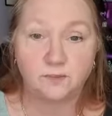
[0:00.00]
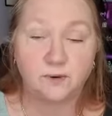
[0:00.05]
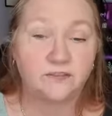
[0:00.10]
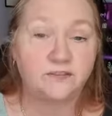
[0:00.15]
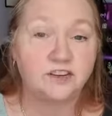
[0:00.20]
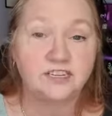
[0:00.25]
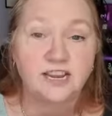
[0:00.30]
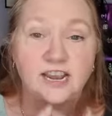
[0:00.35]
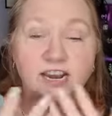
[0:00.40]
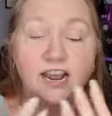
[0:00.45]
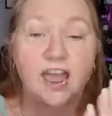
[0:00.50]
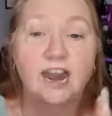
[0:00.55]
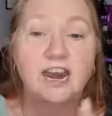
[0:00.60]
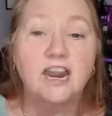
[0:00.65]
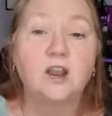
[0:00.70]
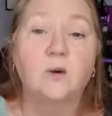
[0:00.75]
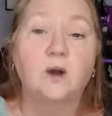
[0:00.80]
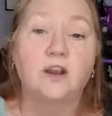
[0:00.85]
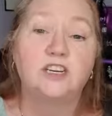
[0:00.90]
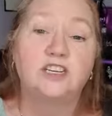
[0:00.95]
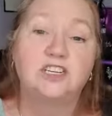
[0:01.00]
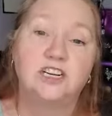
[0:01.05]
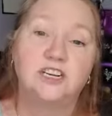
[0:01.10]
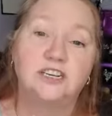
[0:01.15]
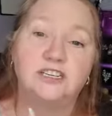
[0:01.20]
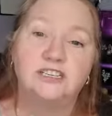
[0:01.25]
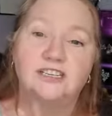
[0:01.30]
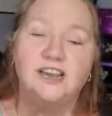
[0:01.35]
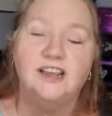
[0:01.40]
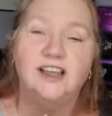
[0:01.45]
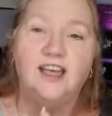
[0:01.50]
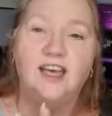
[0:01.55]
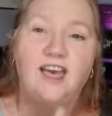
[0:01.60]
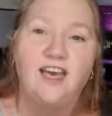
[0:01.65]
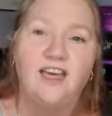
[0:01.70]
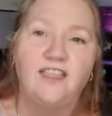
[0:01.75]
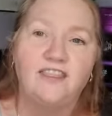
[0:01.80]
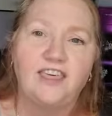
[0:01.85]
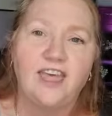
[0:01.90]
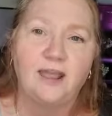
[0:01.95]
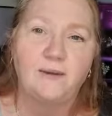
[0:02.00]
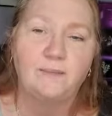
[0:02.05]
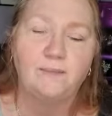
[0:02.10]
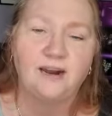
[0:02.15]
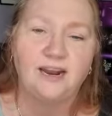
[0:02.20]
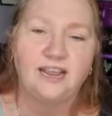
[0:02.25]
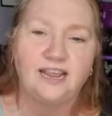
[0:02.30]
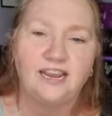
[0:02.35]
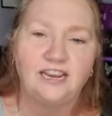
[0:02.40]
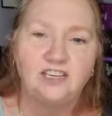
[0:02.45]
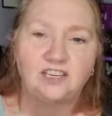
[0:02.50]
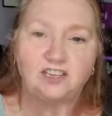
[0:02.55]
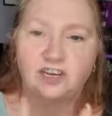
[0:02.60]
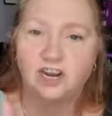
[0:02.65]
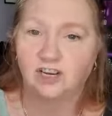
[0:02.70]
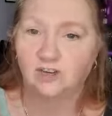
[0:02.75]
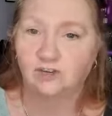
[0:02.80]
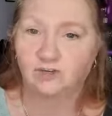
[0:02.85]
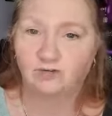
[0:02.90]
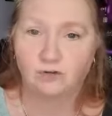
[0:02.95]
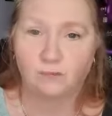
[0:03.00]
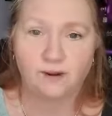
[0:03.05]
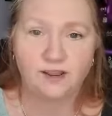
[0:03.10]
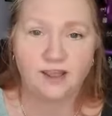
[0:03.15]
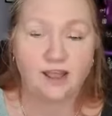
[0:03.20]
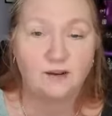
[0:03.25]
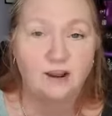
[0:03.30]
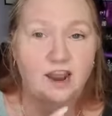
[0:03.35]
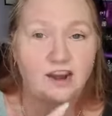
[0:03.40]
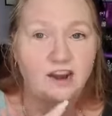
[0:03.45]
But if you said any questions, then please just drop it in.